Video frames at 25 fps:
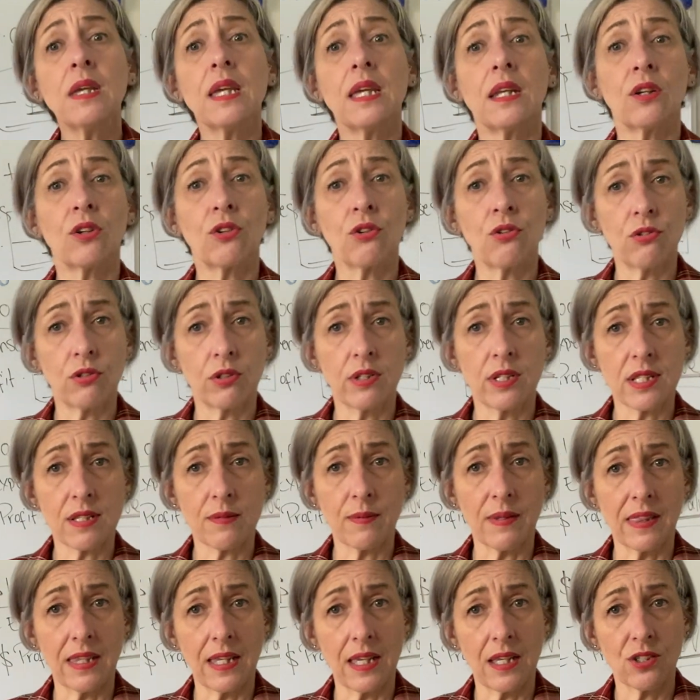in accordance
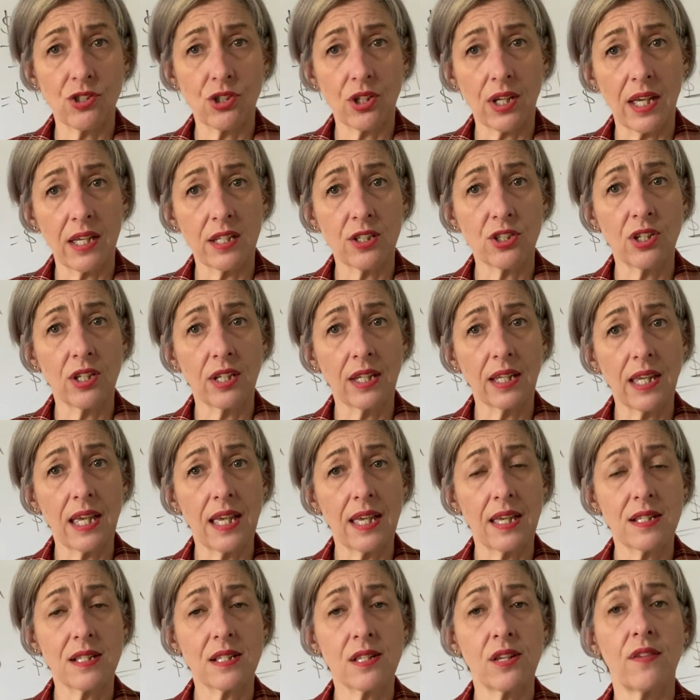with the Education and
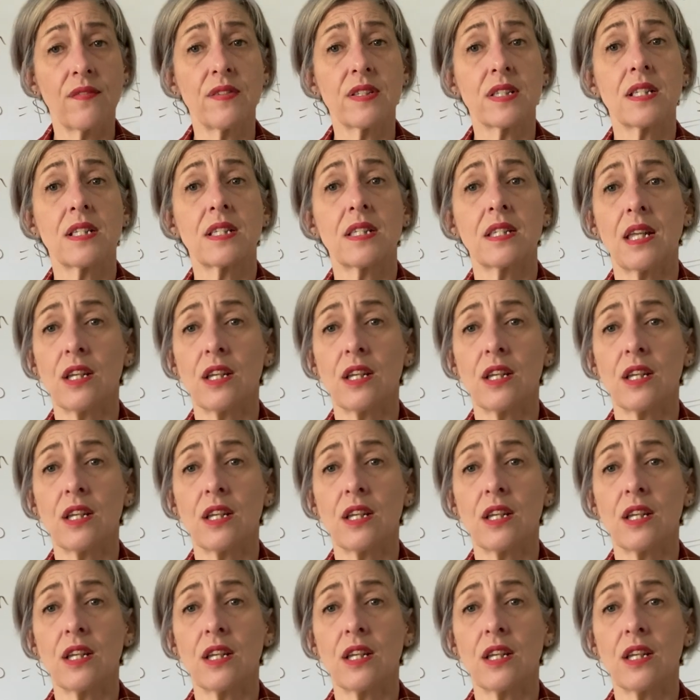Care Services